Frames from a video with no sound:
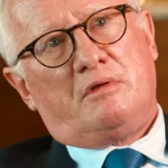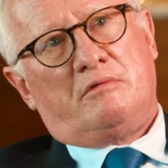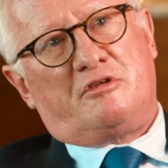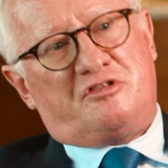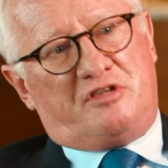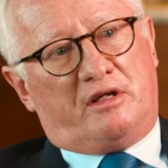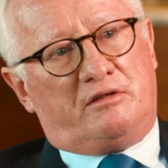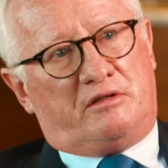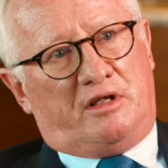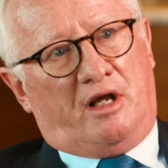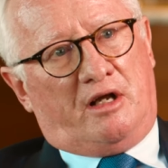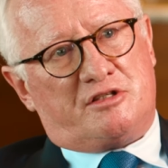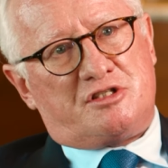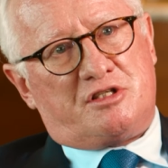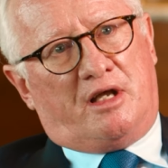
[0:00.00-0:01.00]
The second thing
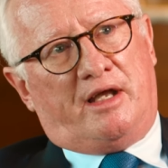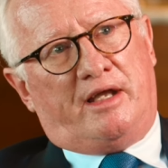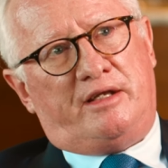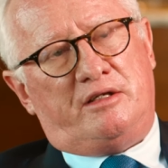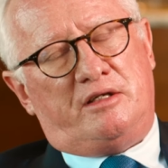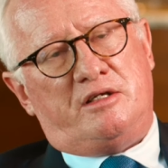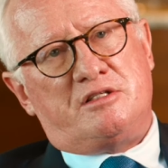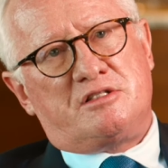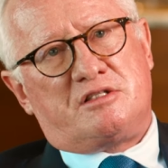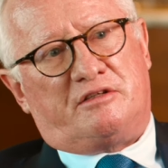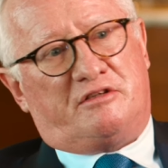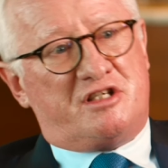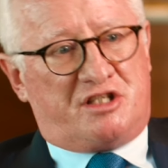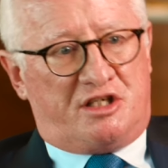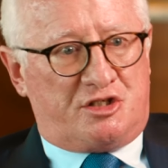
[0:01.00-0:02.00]
I'd say is
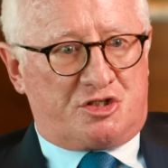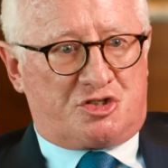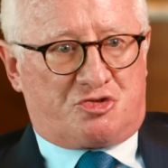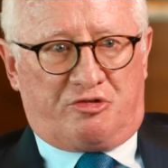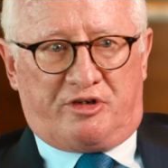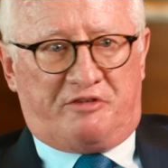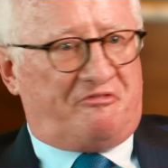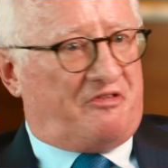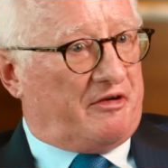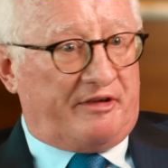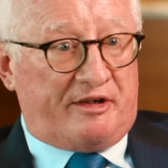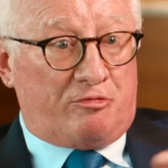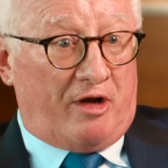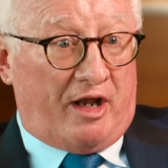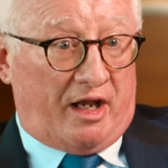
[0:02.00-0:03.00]
that this industry,
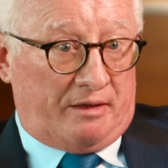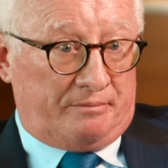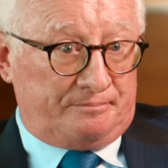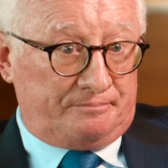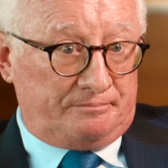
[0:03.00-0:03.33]
very rare.